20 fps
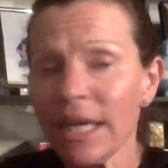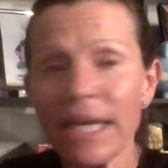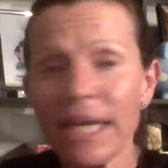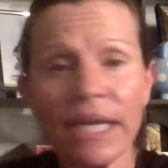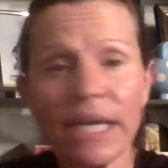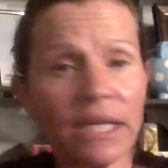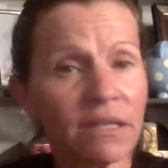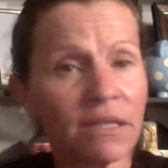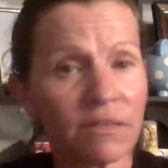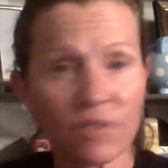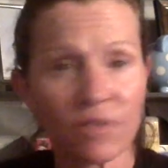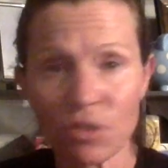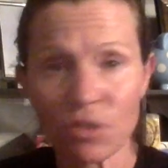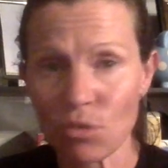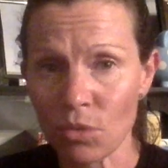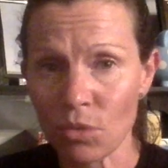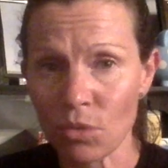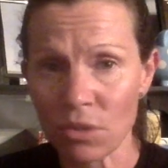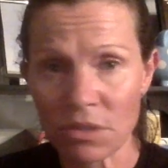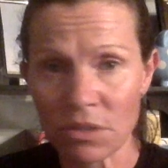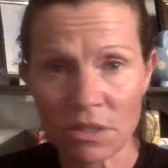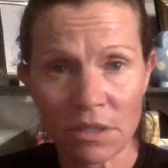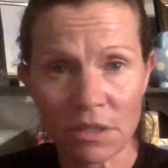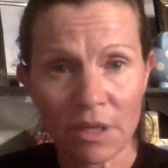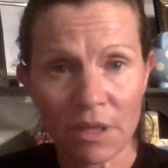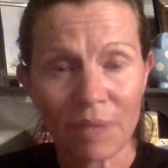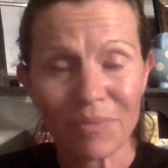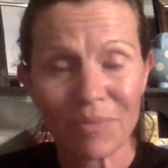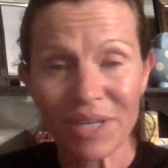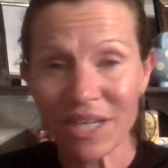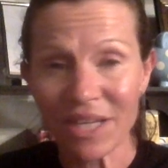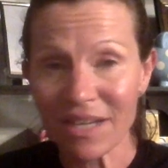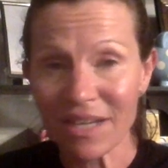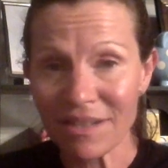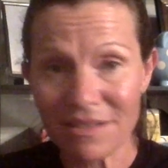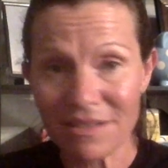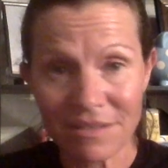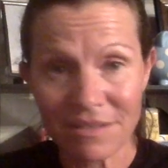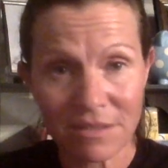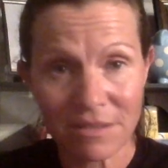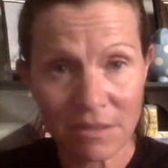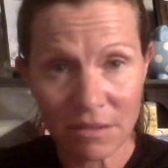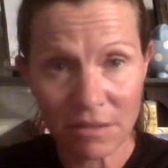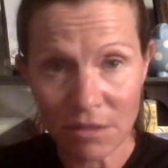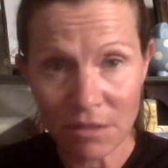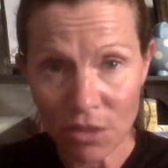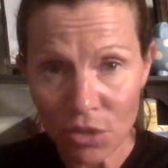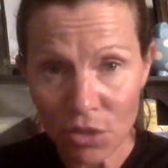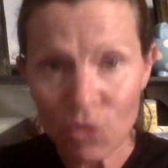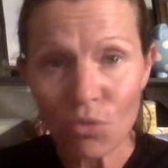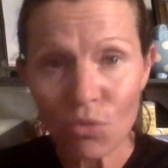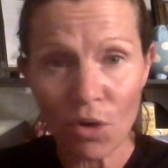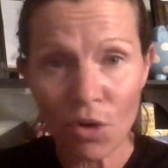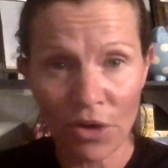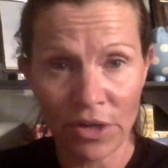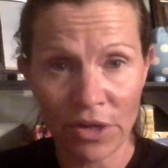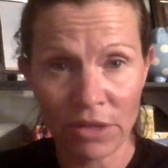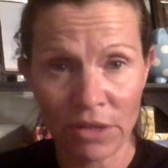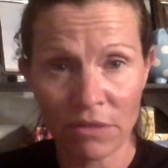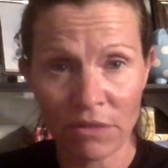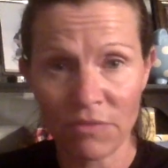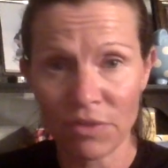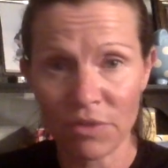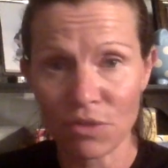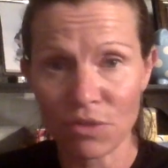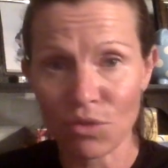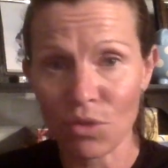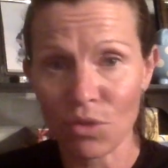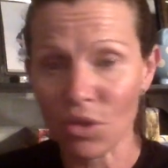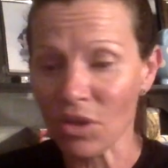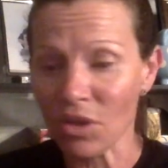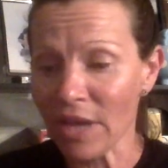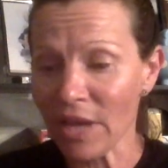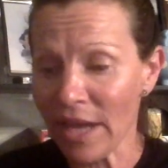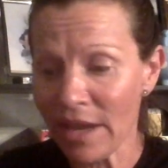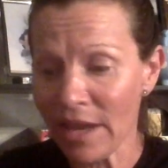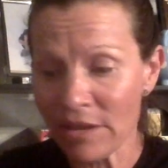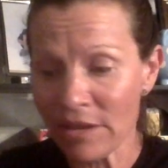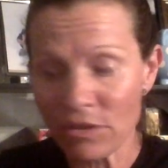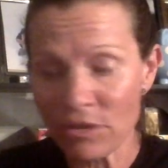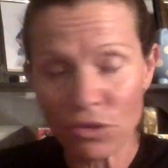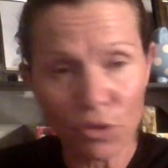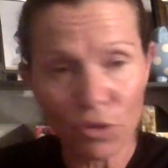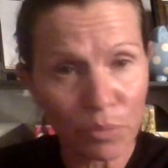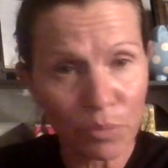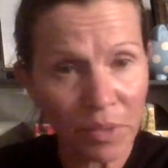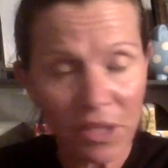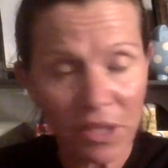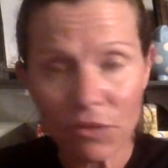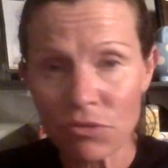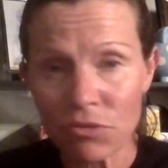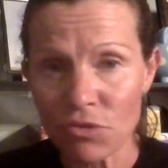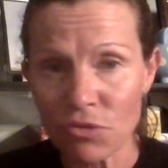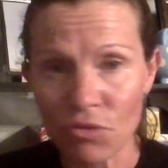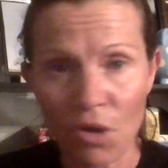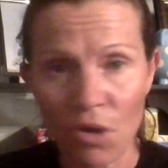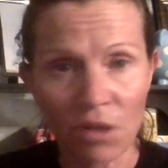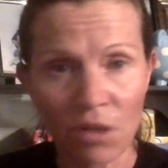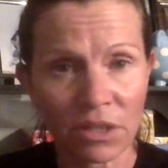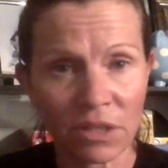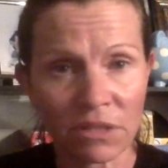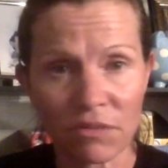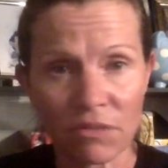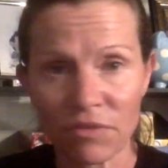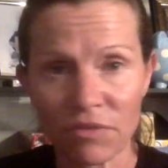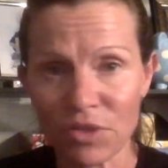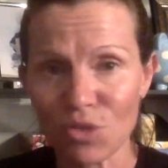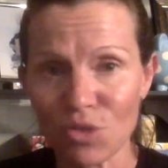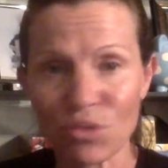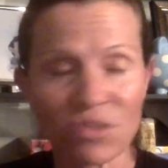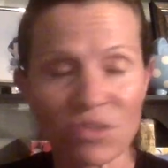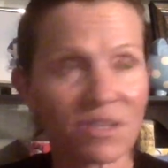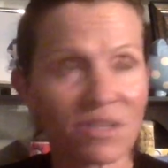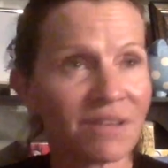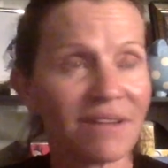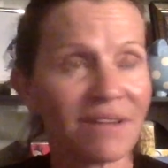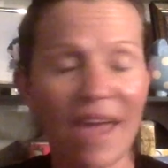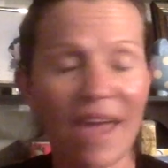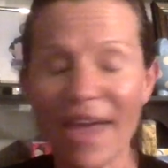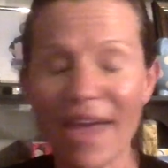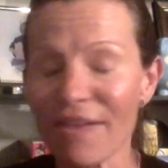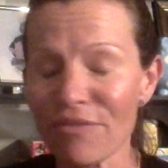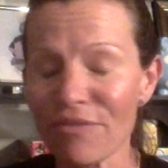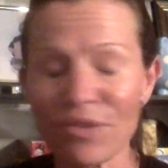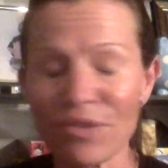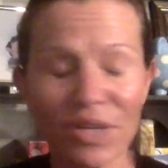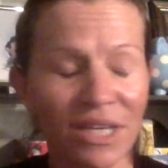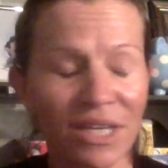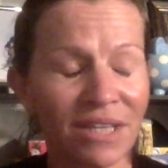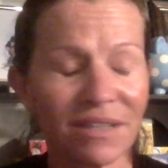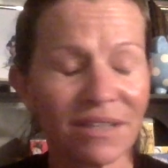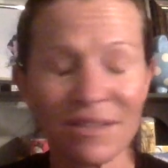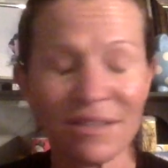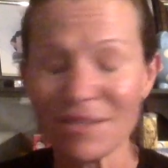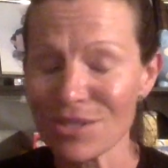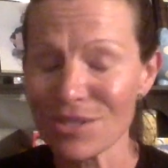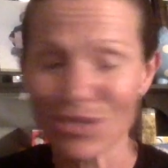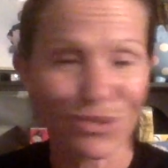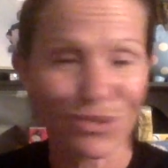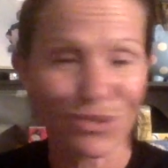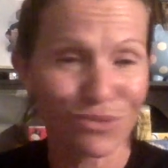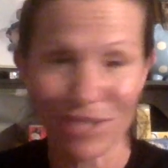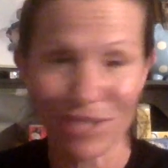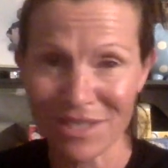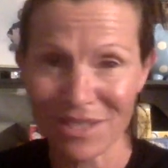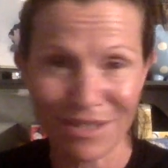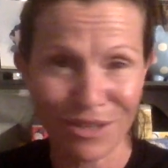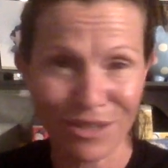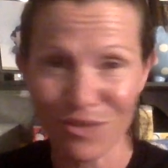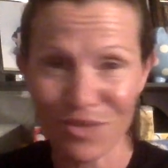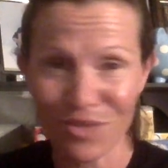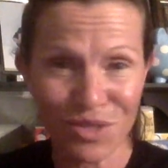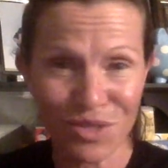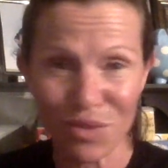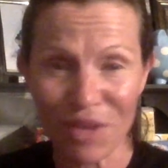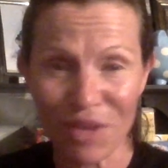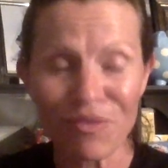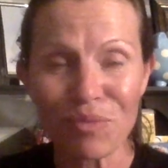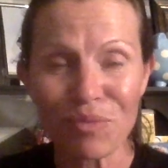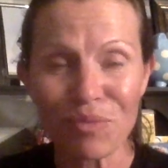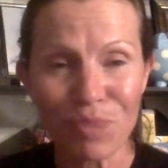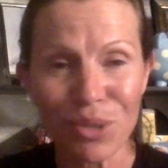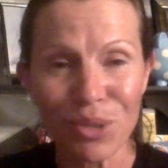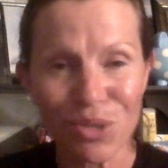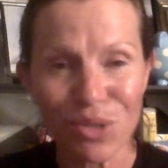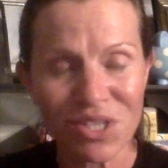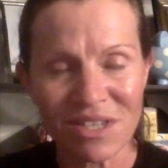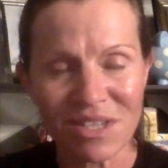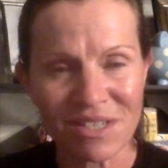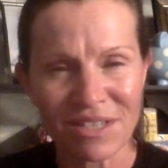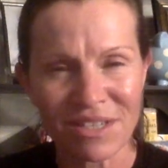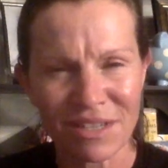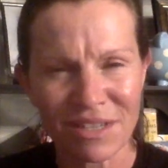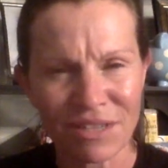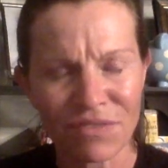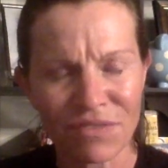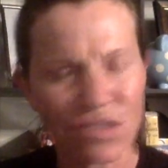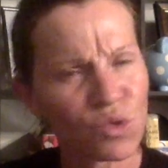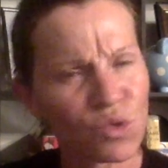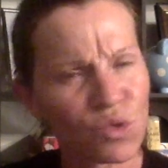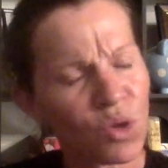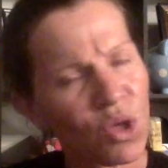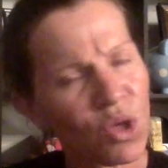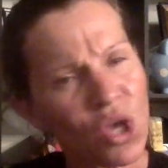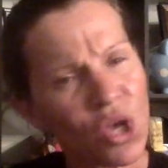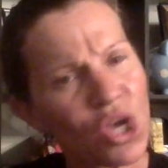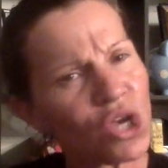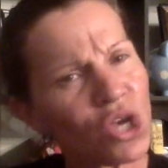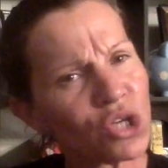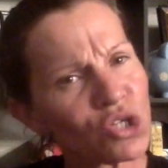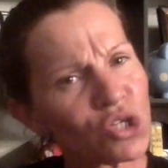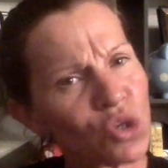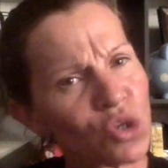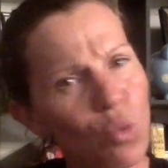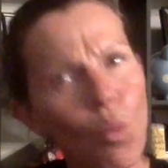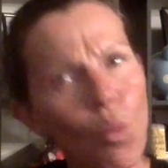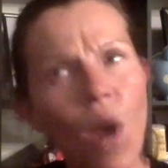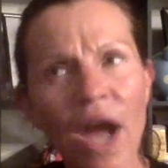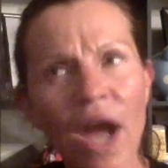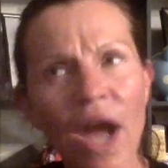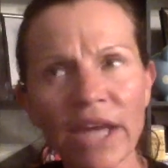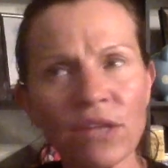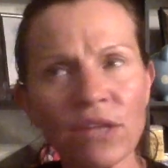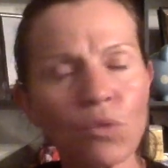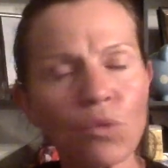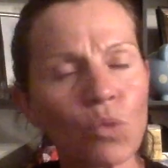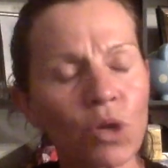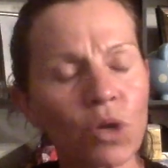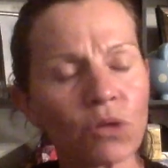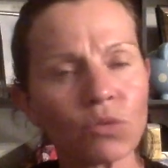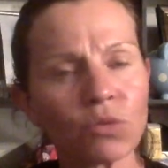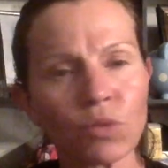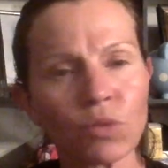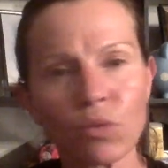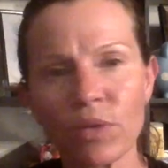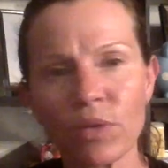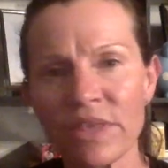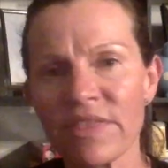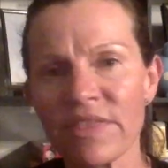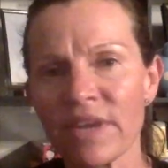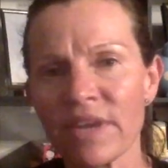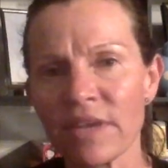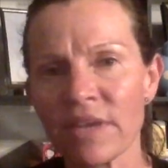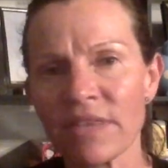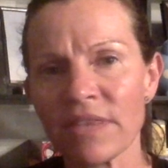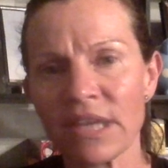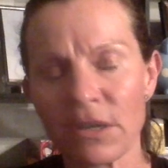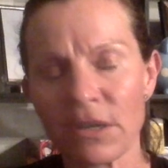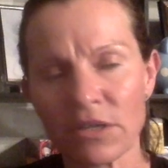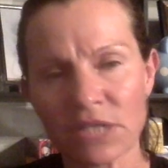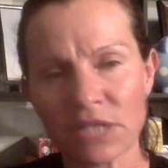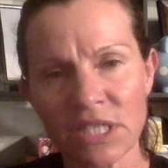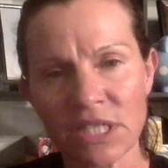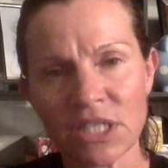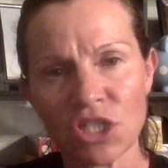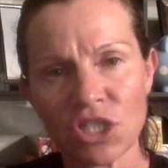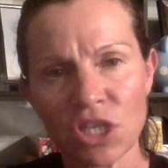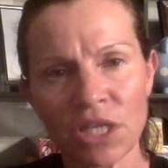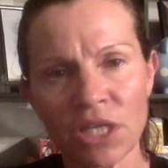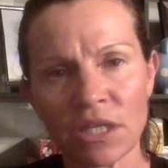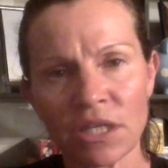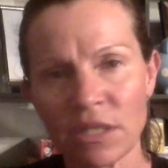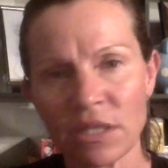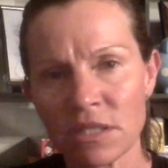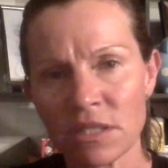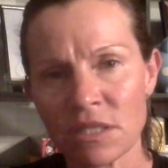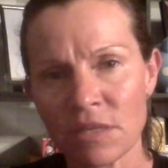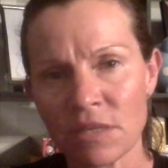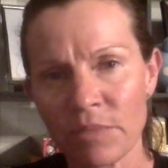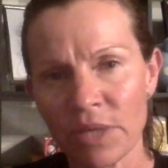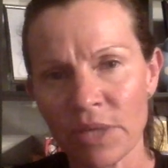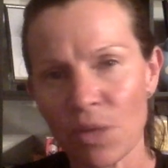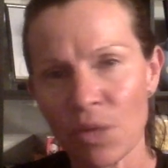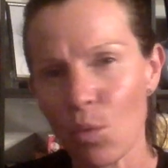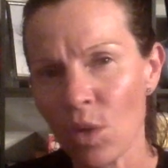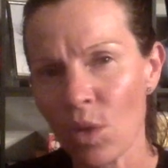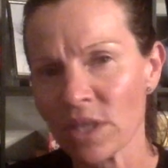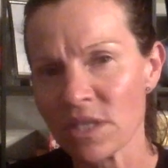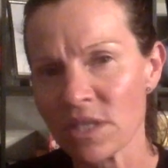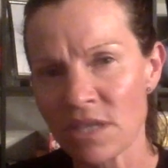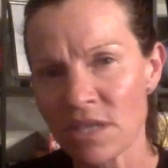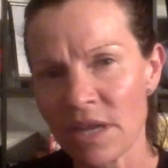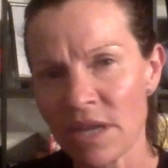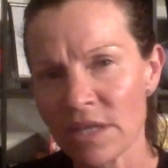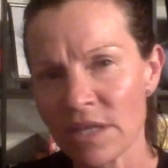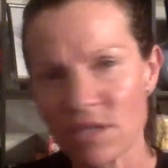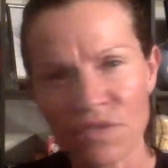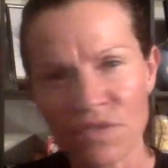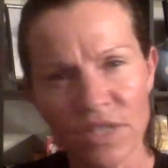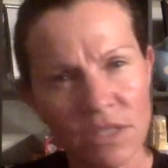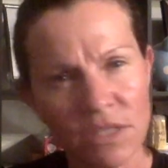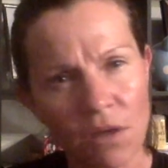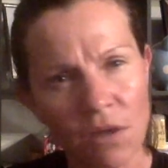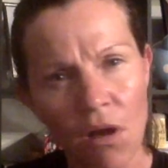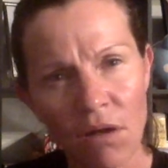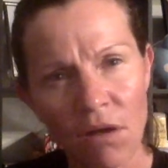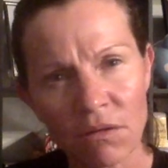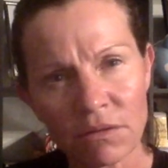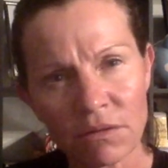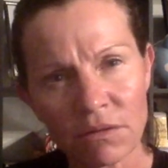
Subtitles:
individuals, because you are an individual and your peers are all individuals, and every student is an individual, every person is an individual. So why in the world would we think that our teaching needs to be one size fits all?